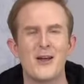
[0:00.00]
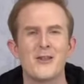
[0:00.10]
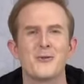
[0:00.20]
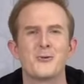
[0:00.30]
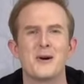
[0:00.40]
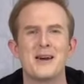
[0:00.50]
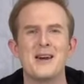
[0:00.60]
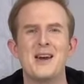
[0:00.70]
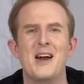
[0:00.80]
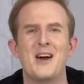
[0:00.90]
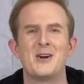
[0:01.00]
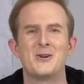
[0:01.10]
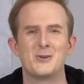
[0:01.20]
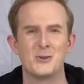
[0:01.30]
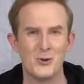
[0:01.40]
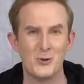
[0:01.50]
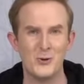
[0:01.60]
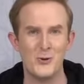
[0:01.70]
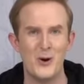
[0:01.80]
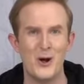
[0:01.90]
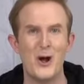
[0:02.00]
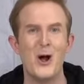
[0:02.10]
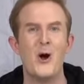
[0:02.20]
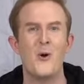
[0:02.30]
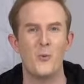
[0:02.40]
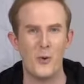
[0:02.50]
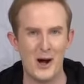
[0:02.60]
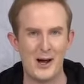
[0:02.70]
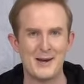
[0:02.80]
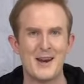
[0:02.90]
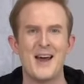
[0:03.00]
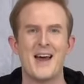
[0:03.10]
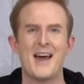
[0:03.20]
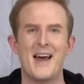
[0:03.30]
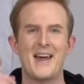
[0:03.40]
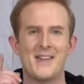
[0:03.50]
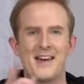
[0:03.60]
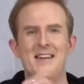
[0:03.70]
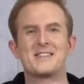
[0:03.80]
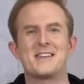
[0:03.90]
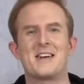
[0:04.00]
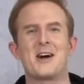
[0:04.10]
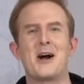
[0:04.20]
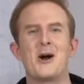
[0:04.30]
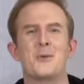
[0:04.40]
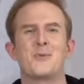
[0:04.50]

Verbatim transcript: three, two, one. That's it. I hope